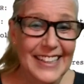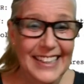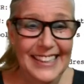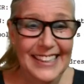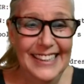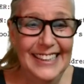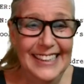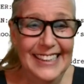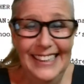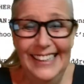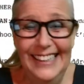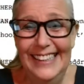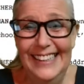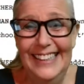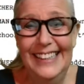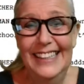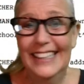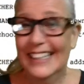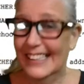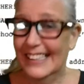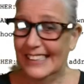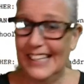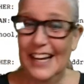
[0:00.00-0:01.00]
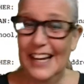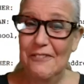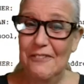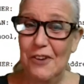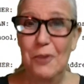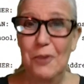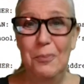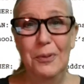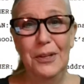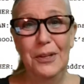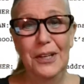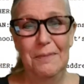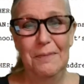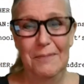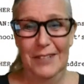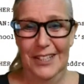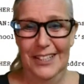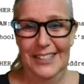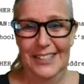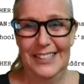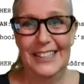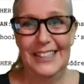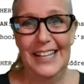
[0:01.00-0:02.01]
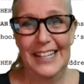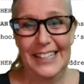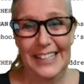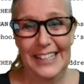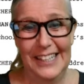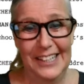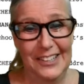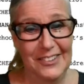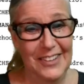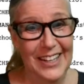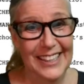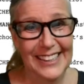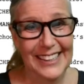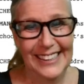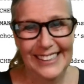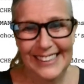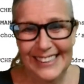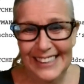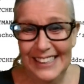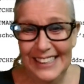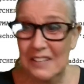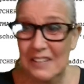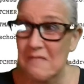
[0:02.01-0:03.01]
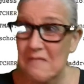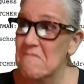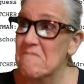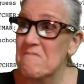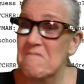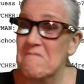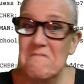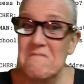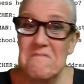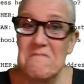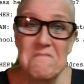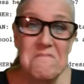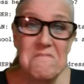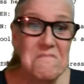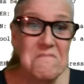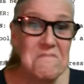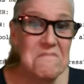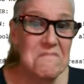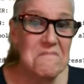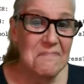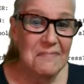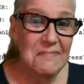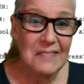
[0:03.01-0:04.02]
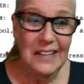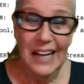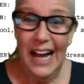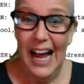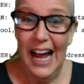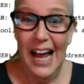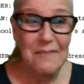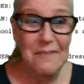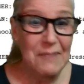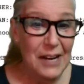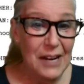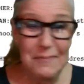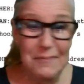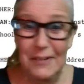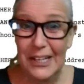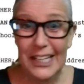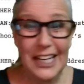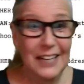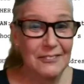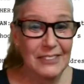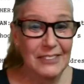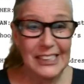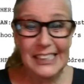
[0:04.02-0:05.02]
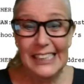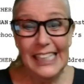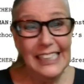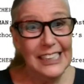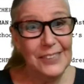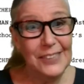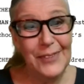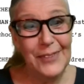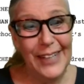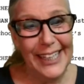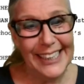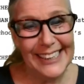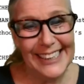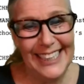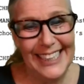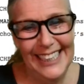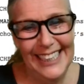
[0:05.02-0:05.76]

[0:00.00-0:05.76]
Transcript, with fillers: I have openly admitted to liking iguanas, I may become a suspect.